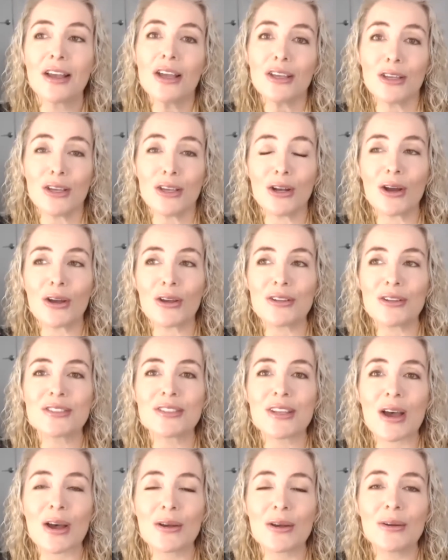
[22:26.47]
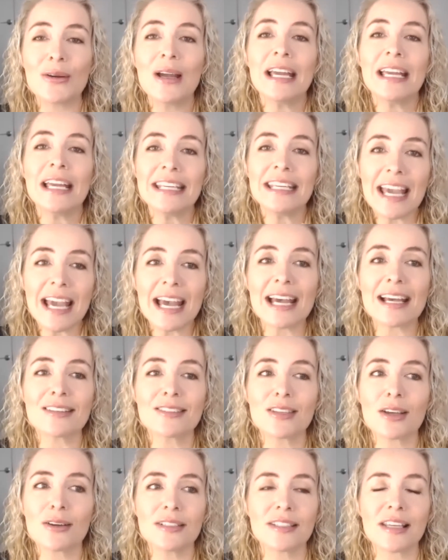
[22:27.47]
So yeah,
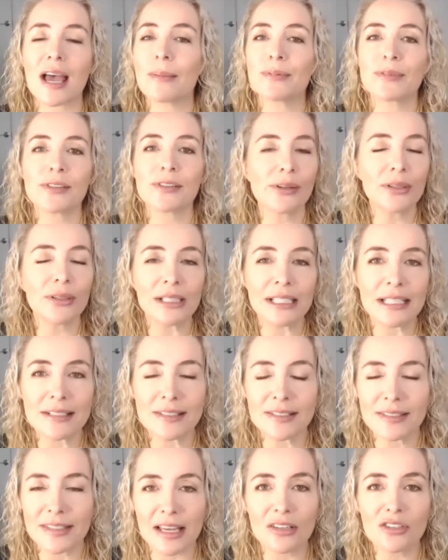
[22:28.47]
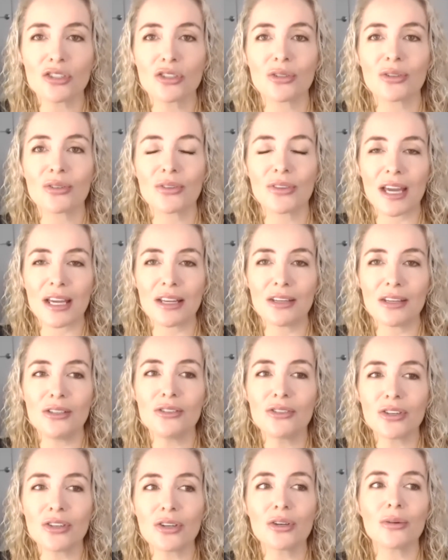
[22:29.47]
so it's absolutely essential that you
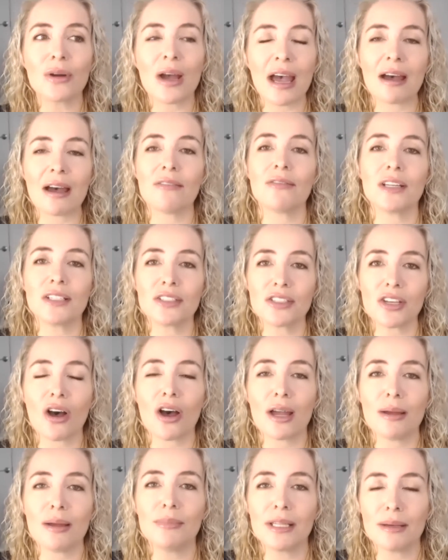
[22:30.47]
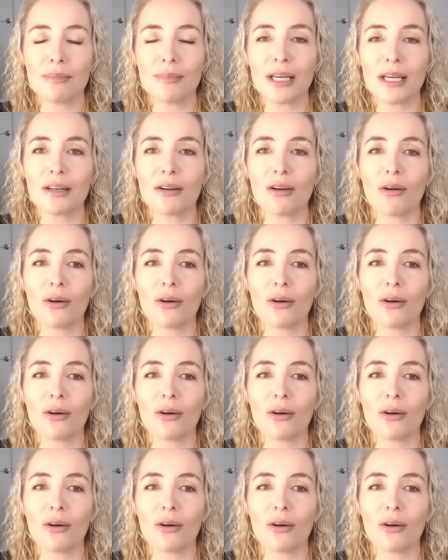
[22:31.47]
do have a time limit